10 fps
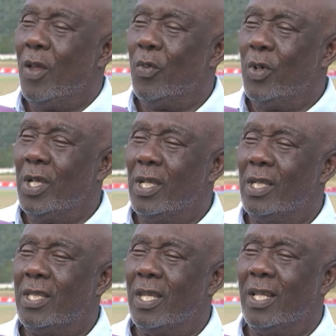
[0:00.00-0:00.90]
we
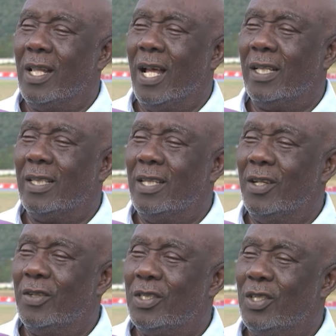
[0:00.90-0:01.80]
think that
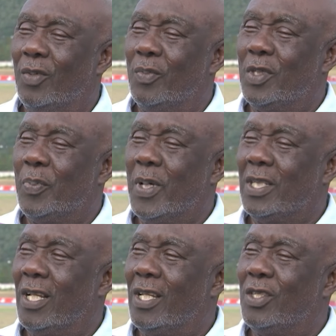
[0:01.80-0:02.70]
there is something
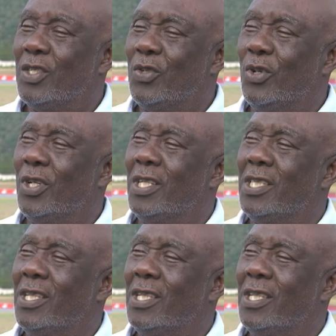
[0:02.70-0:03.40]
special in store this